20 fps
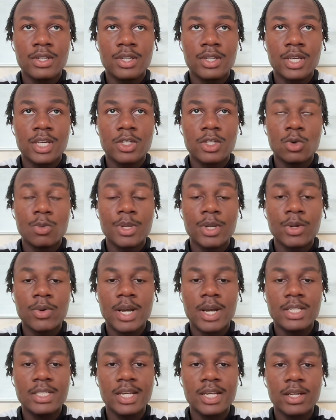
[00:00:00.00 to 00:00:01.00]
It's all been
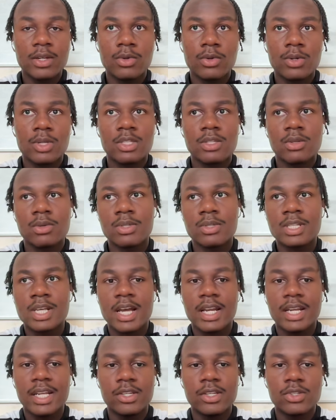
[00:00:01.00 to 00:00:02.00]
quite technical until
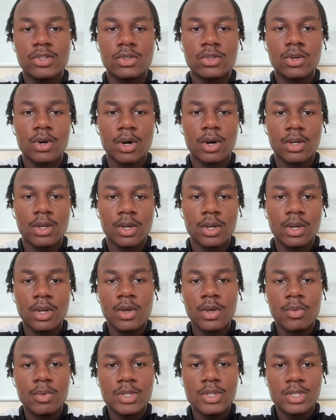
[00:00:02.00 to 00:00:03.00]
Saturday just gone.
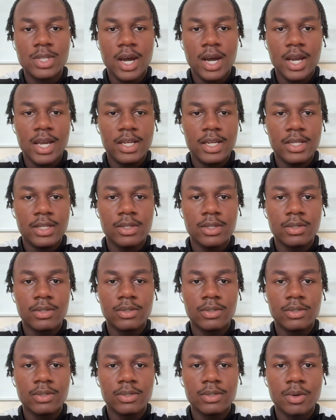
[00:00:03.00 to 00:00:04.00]
We started
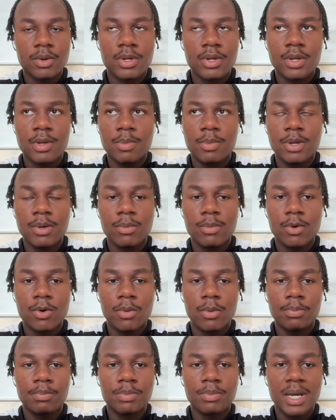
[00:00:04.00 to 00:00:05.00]
doing a bit
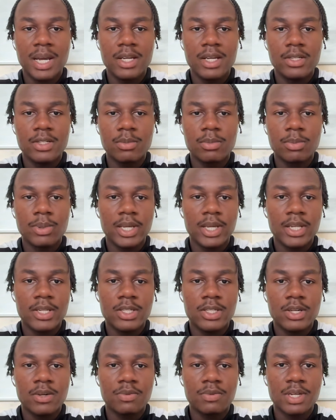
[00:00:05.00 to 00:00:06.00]
more patterns of play and
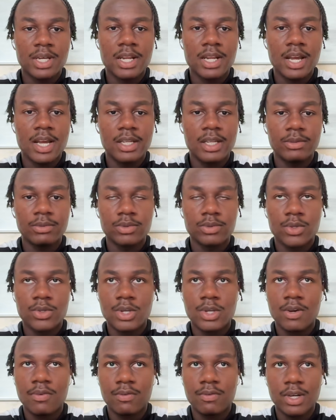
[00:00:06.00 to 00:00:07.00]
stuff like that,
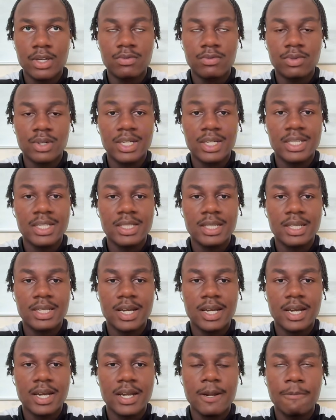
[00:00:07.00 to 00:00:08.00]
because our first friendlies
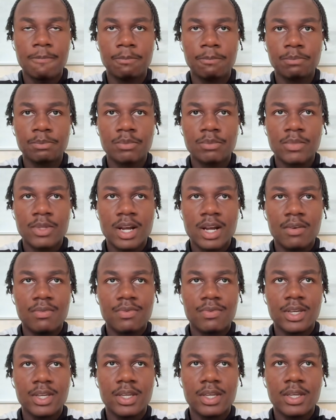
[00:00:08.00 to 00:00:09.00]
tonight, I
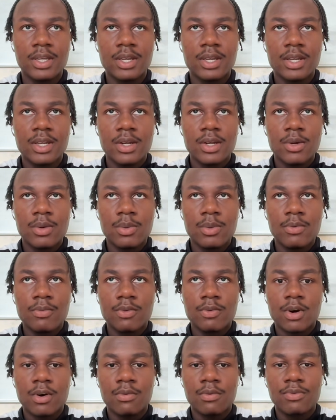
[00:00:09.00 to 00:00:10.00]
think
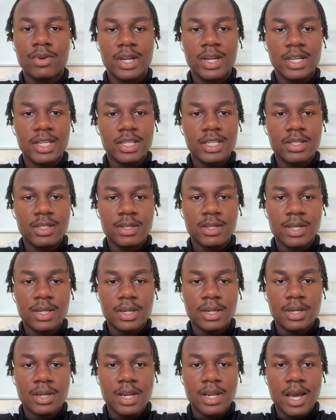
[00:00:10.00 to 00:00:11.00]
we've got friendlies
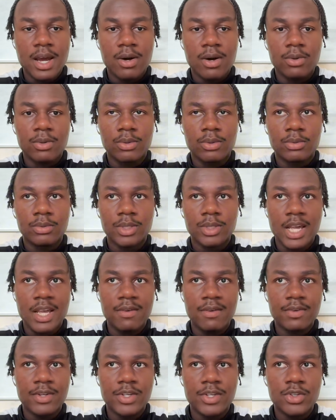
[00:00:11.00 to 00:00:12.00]
now
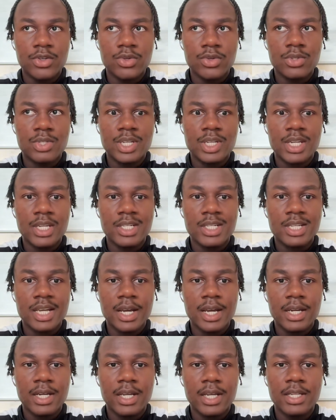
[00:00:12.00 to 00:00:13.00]
every Tuesday and
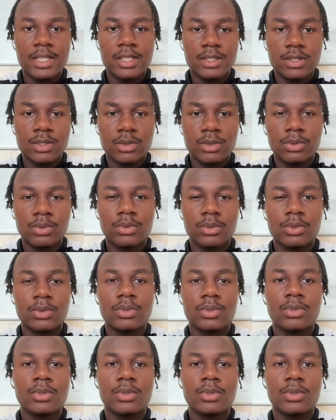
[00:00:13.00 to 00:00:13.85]
Saturday until